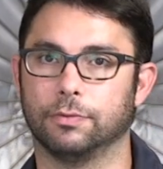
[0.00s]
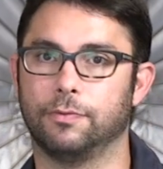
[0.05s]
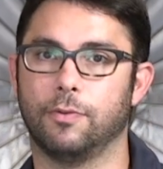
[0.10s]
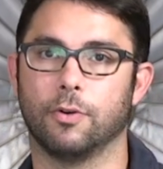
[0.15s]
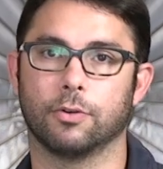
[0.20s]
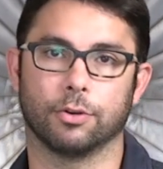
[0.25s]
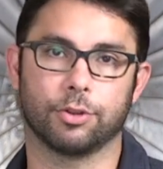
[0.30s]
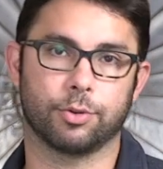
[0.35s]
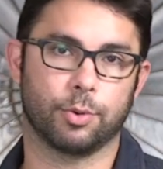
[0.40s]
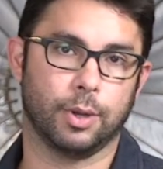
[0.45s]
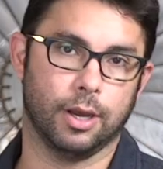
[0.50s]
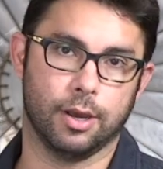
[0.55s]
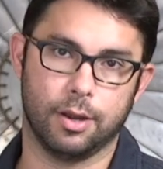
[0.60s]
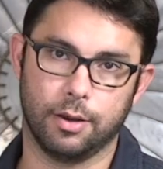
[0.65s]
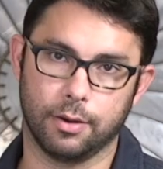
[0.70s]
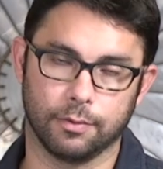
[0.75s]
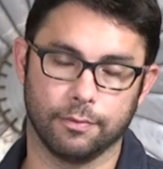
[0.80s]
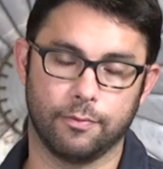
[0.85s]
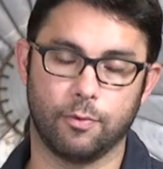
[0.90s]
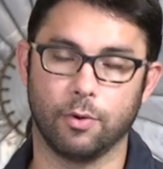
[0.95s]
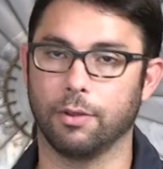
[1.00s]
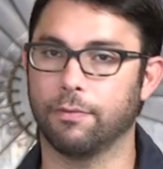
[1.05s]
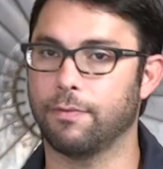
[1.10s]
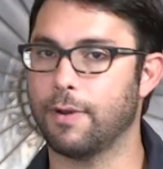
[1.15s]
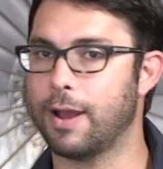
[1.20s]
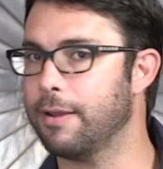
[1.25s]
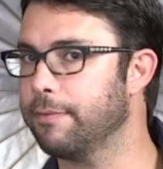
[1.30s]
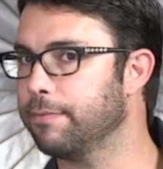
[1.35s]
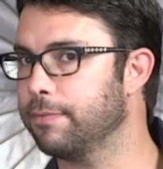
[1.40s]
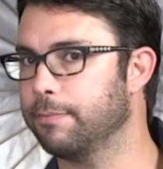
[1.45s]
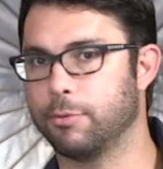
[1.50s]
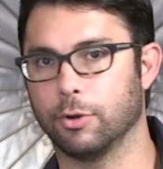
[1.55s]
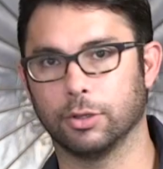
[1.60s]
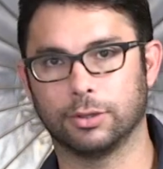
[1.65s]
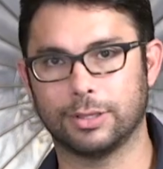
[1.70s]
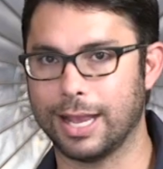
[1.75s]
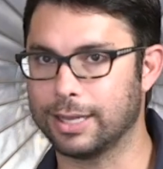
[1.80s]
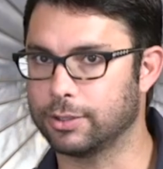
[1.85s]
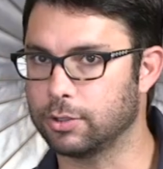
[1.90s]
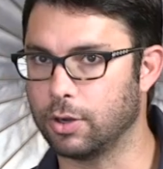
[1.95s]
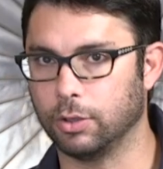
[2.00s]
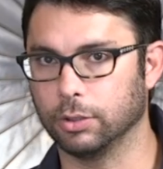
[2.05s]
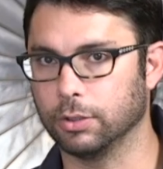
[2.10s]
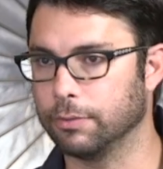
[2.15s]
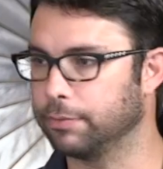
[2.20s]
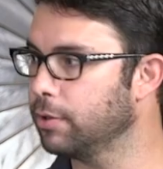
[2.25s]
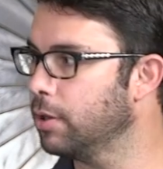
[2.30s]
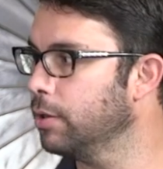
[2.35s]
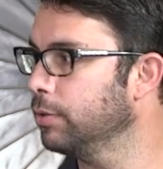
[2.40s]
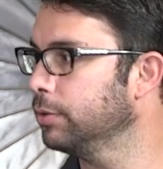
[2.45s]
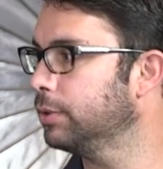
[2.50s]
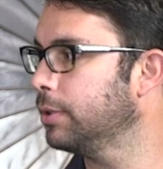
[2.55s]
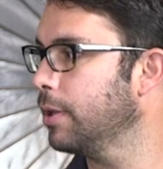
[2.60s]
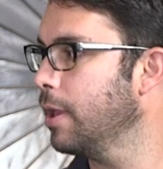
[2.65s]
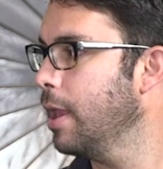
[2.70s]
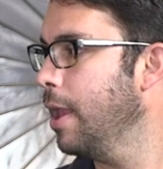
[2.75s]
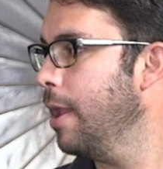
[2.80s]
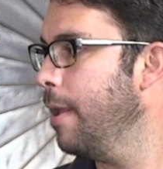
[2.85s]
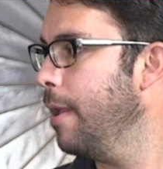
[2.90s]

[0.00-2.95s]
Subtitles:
photo 345, protect all of those.